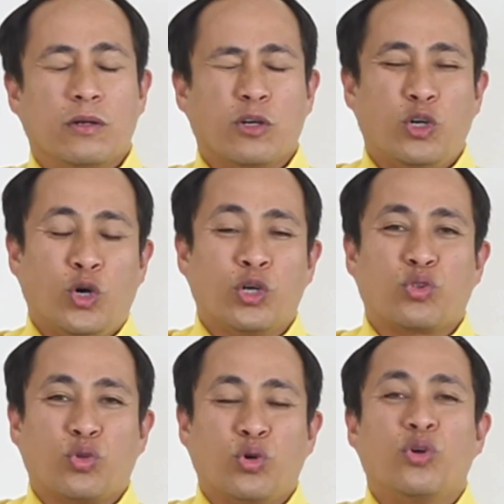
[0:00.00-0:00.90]
Go
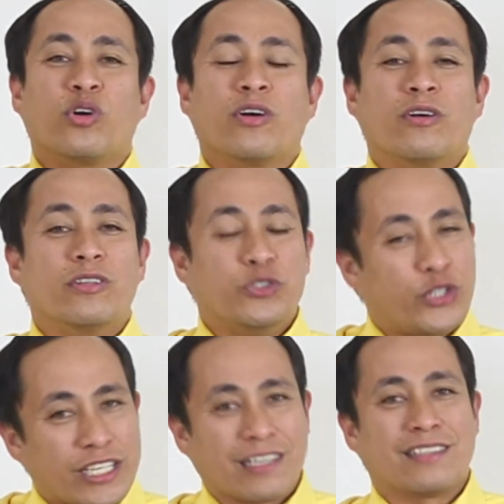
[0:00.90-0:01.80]
to
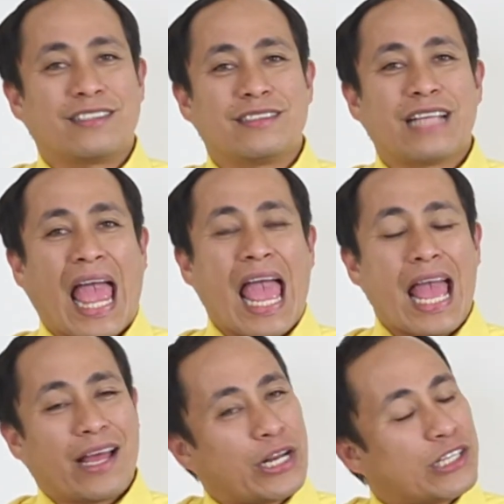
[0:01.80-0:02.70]
Jesus.
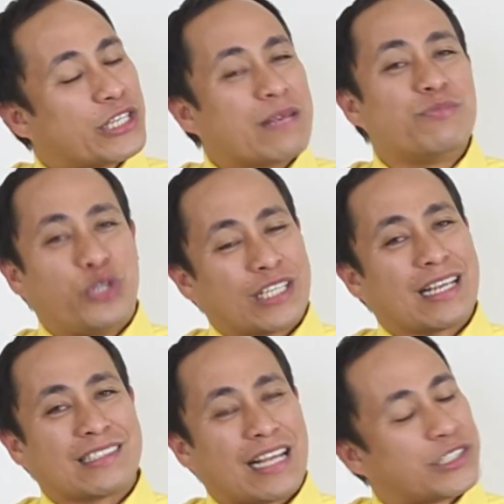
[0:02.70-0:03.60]
Receive
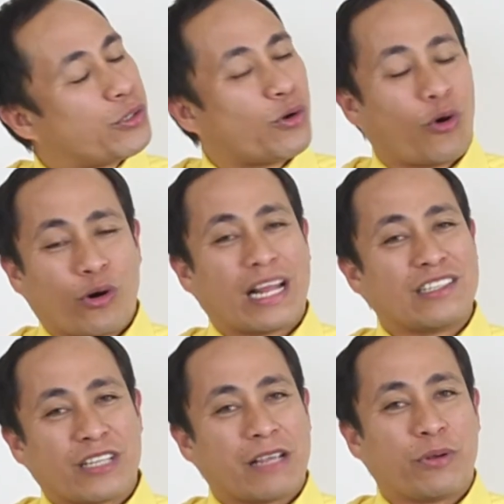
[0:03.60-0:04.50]
Jesus as your Lord and
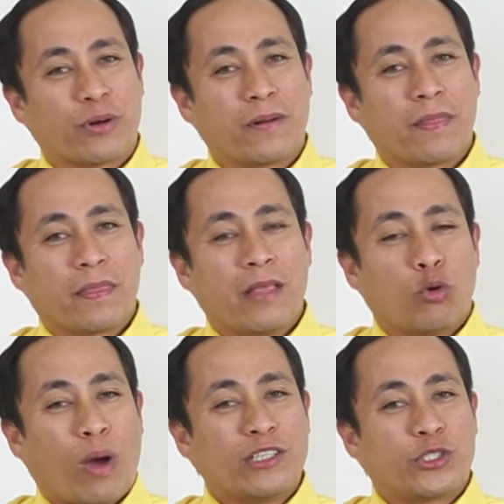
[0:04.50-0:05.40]
Savior.
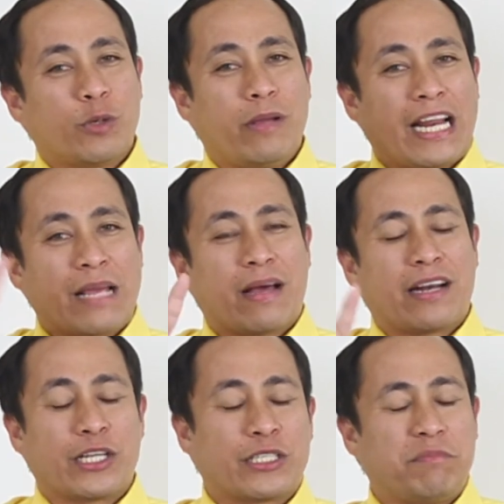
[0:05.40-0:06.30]
Once you believe
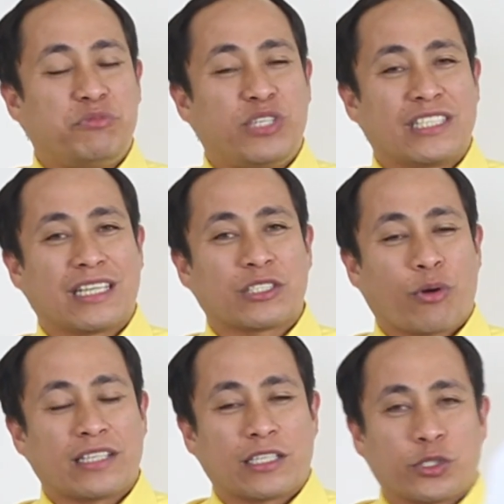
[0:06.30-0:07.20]
and receive Jesus
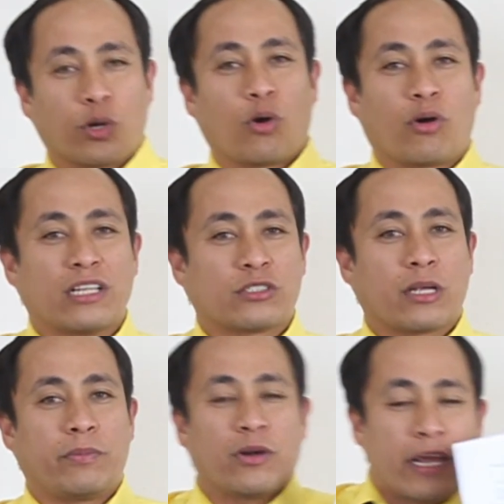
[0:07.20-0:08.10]
Christ as your Lord and
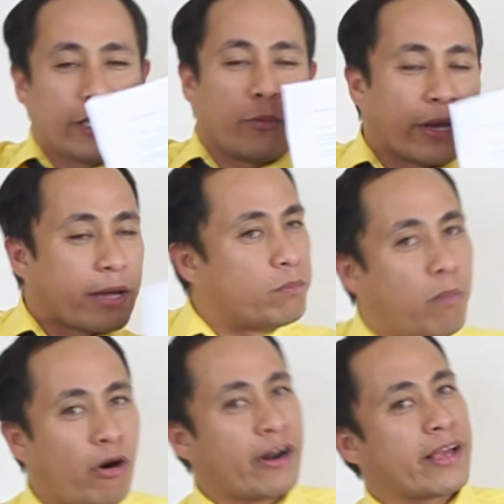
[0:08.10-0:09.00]
Savior, you become
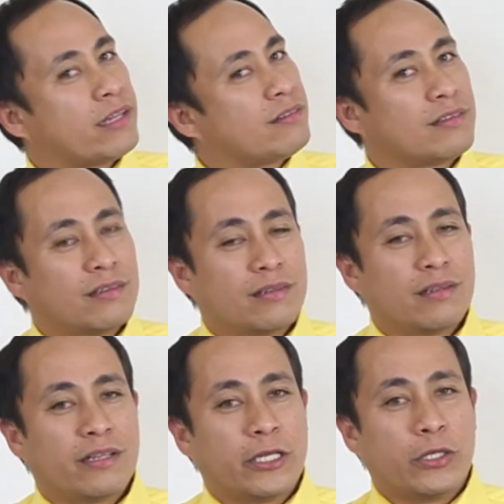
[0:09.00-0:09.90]
born again.
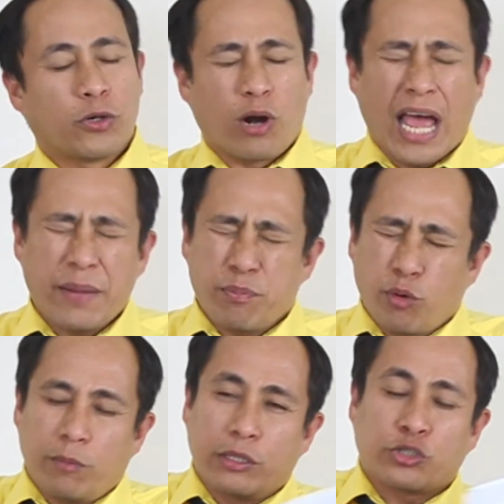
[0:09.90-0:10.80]
Your life
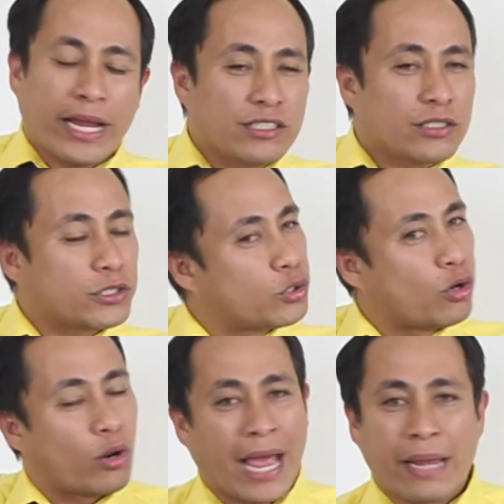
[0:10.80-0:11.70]
will be changed. Your
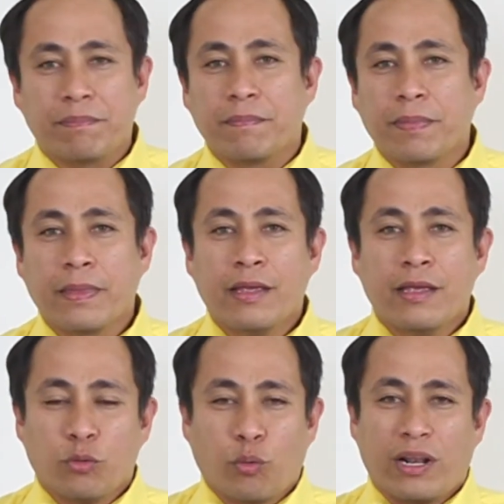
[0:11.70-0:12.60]
life
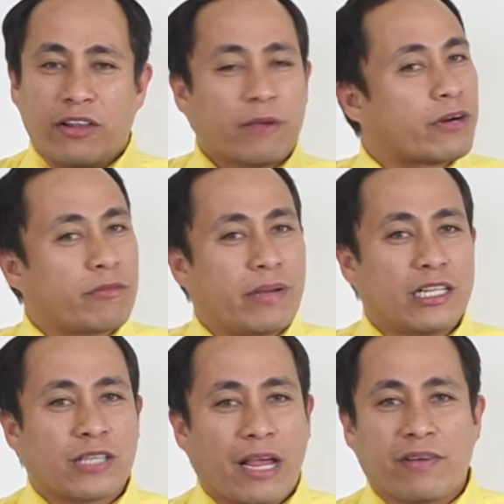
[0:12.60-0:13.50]
will never be the
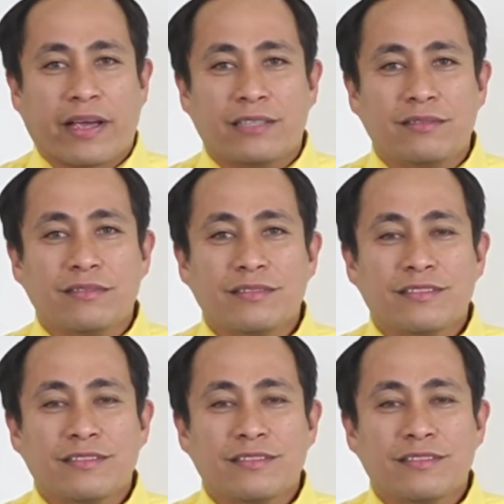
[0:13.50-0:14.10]
same again.